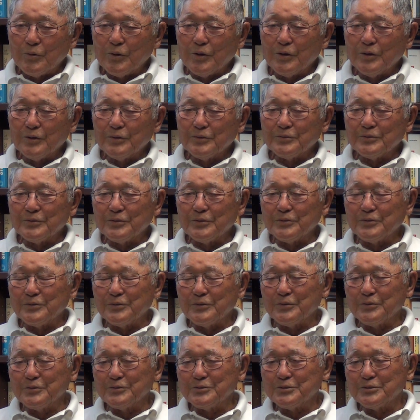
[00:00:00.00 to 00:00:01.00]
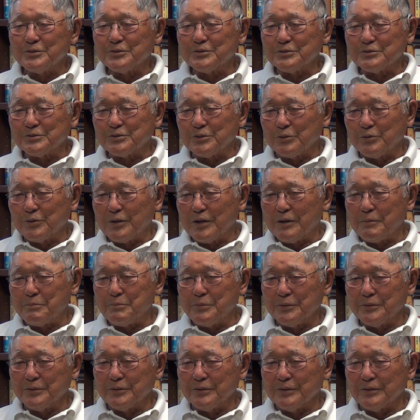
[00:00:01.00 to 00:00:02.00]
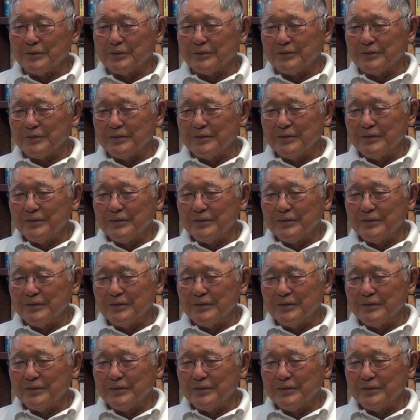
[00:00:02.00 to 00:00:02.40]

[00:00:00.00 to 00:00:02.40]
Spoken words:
Well, this so happened that